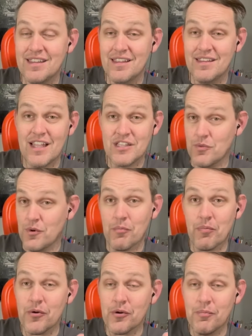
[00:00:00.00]
then that's where it
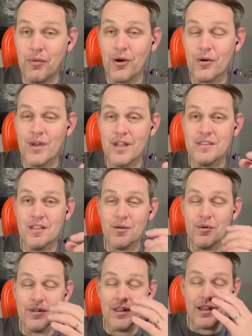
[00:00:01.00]
broke apart right there.
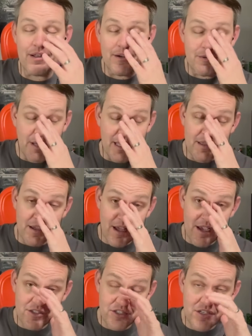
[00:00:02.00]
We were like, oh my
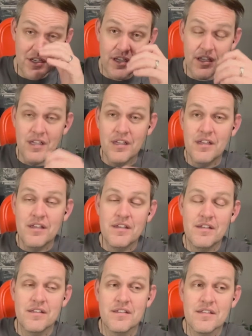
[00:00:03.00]
gosh,
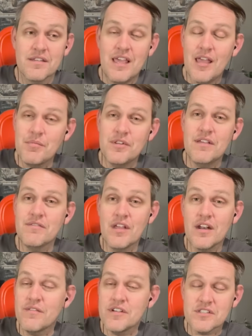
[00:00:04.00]
can't believe
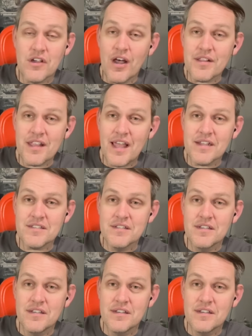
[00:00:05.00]
none of us caught that